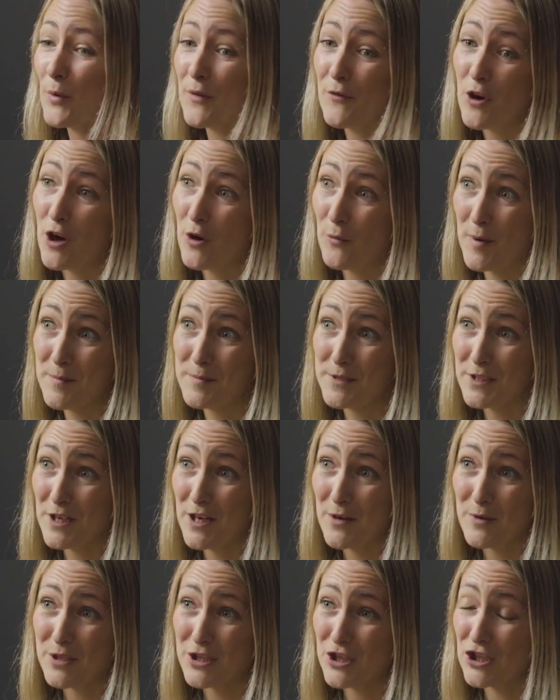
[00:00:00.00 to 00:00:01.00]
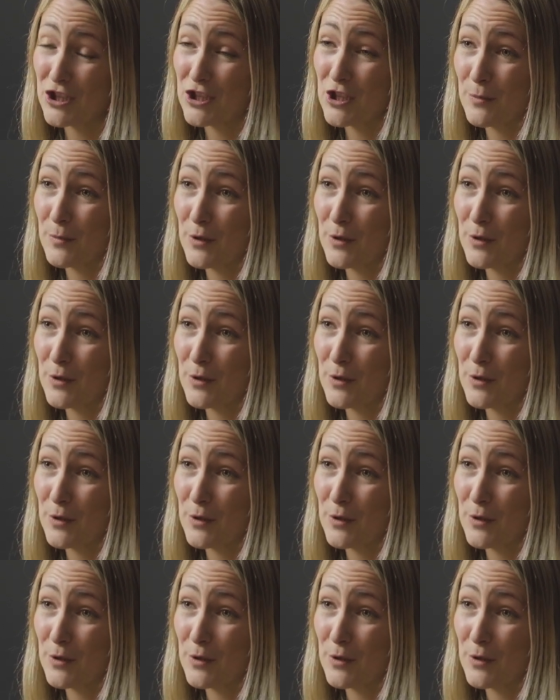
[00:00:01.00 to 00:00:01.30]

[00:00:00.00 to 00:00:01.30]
We've got a website, which is